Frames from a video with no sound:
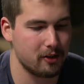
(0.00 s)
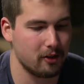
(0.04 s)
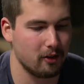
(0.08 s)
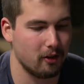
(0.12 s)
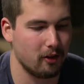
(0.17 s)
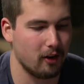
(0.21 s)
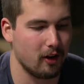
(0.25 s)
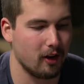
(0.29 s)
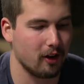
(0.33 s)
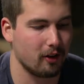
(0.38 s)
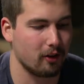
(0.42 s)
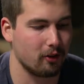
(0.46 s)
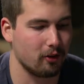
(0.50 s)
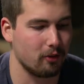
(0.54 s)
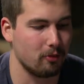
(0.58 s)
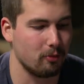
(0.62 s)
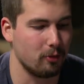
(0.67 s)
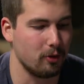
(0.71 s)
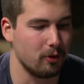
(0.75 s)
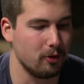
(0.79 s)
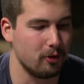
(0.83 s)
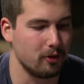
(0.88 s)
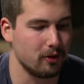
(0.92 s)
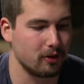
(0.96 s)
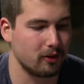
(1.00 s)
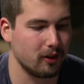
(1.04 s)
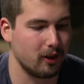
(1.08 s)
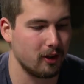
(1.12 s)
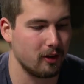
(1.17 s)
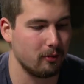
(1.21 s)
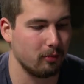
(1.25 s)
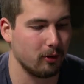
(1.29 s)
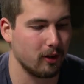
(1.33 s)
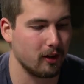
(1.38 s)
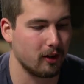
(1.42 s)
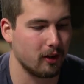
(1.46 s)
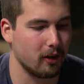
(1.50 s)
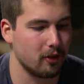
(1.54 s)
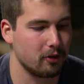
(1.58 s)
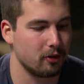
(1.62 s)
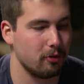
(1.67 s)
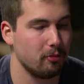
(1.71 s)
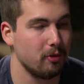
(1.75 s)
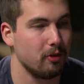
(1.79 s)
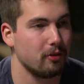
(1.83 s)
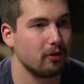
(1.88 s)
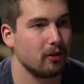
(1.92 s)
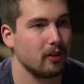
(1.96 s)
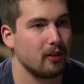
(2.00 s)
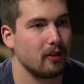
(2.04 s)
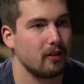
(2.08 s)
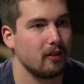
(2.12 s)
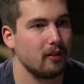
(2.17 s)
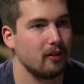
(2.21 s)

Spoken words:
in the locker room when you decide to play country music?